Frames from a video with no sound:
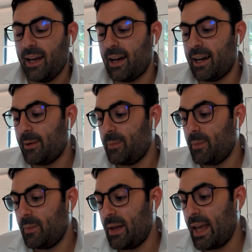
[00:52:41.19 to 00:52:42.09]
And
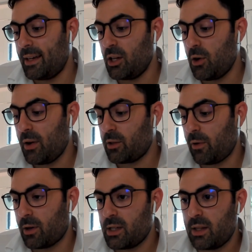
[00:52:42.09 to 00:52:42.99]
as
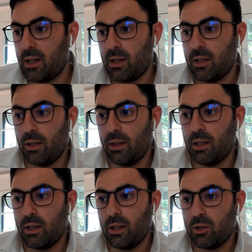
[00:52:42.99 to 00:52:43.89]
far as the